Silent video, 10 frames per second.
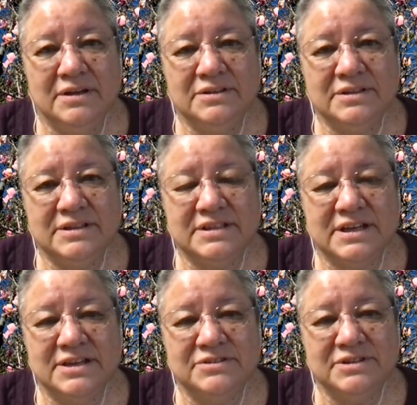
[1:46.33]
this
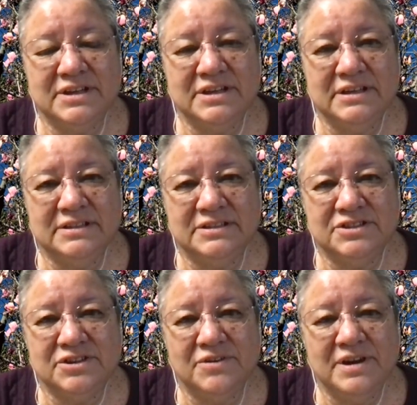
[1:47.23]
country is
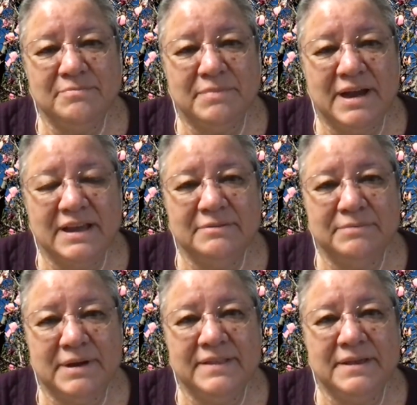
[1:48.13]
showing by